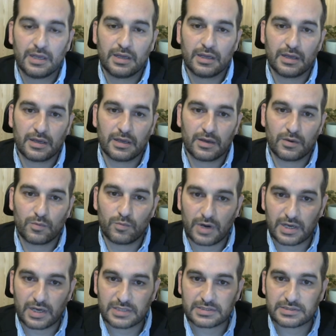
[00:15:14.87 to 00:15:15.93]

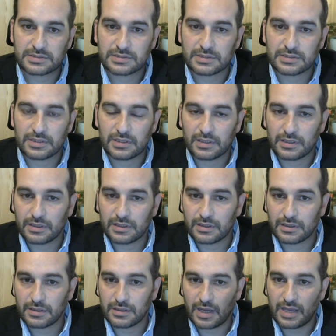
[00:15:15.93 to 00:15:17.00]
was
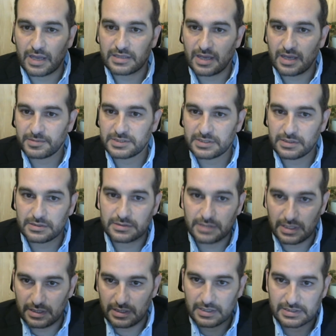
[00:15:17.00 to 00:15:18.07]
adapted
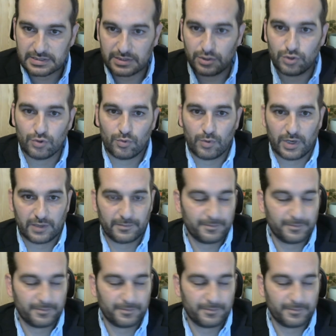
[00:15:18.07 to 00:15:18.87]
in this new one.